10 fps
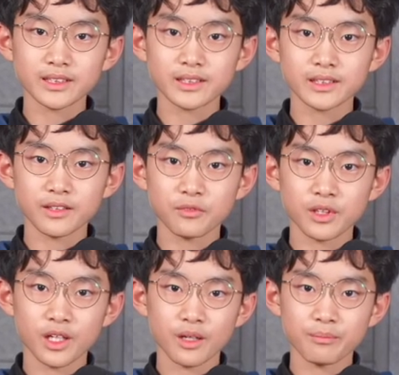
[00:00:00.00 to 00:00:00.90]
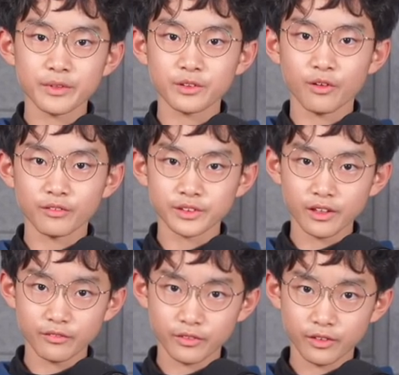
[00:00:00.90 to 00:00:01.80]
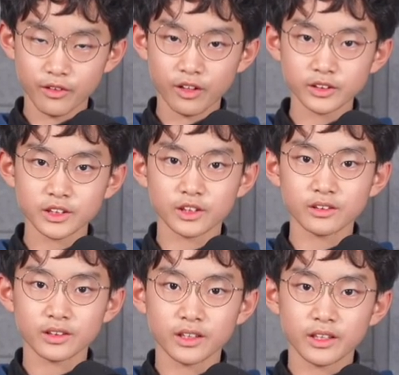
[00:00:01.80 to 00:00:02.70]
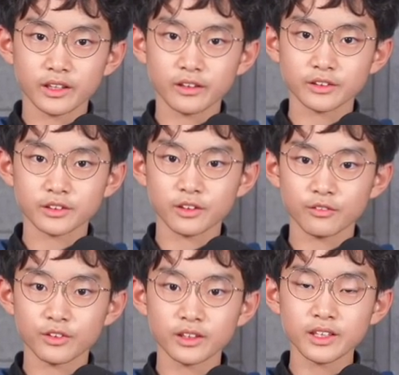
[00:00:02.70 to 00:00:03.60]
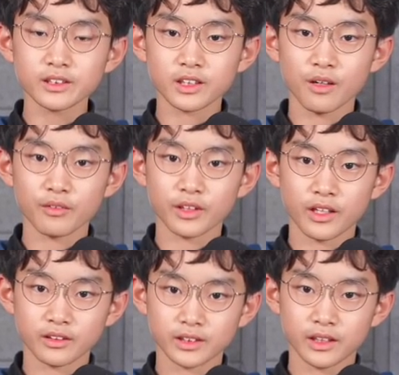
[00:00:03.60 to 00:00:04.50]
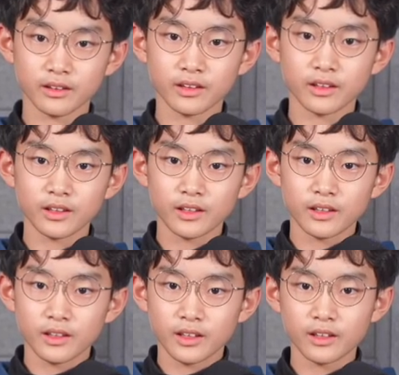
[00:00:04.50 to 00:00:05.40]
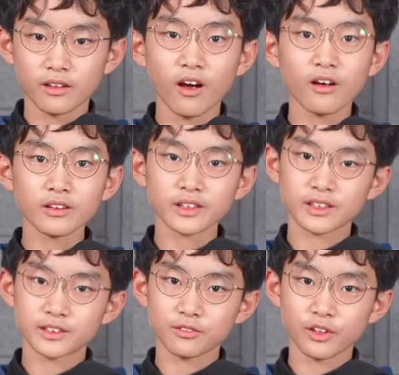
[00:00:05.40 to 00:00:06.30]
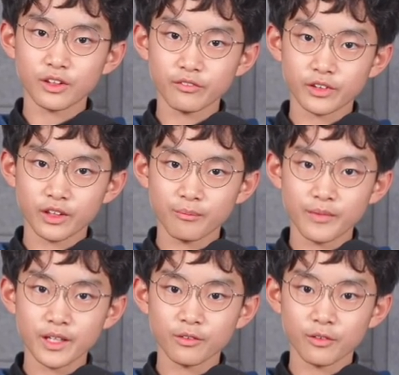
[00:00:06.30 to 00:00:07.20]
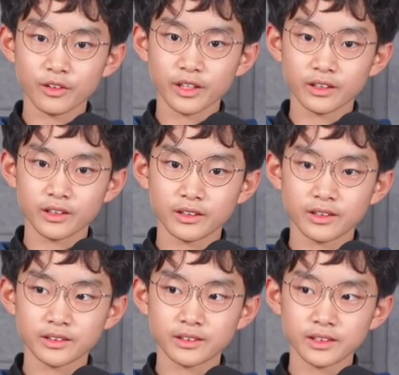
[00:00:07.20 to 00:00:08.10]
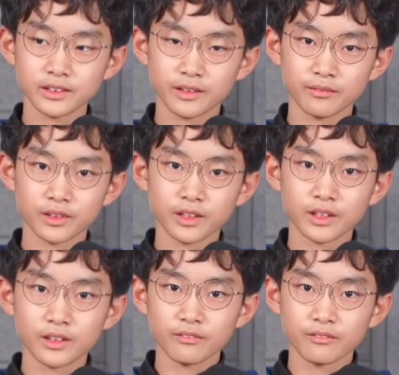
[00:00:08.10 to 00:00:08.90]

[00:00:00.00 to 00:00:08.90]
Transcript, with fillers: This system will help you to absorb oxygen and also release carbon dioxide. And lung is one of the main organs in this system.